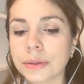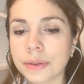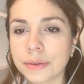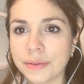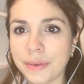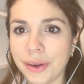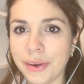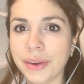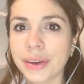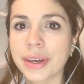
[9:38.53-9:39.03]

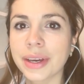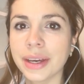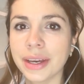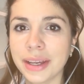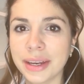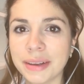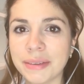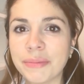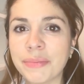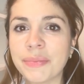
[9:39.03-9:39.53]
Very good.
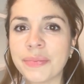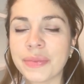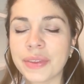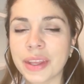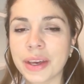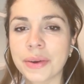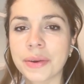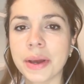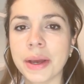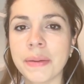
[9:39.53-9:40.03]

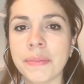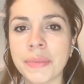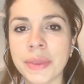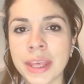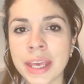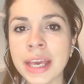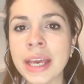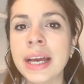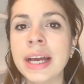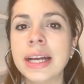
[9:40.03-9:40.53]
Okay,
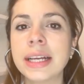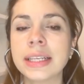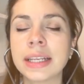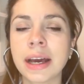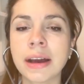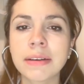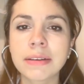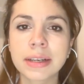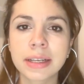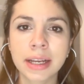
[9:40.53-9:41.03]
now
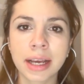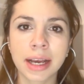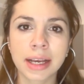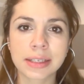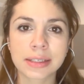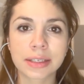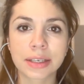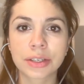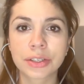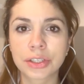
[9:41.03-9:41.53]
I'm gonna
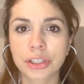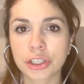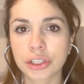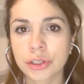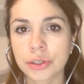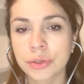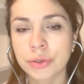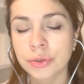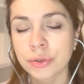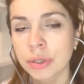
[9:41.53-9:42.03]
ask you
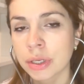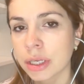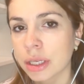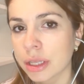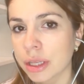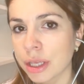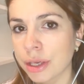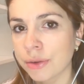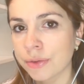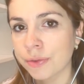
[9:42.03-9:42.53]
to
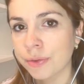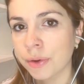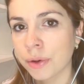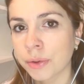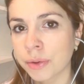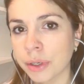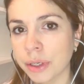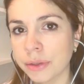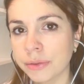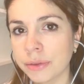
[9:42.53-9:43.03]
lean
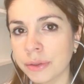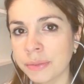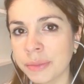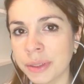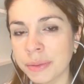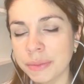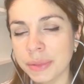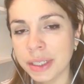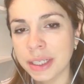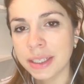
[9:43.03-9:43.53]
forward for me,
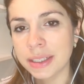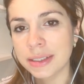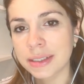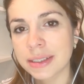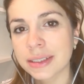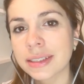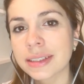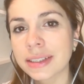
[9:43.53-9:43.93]
please.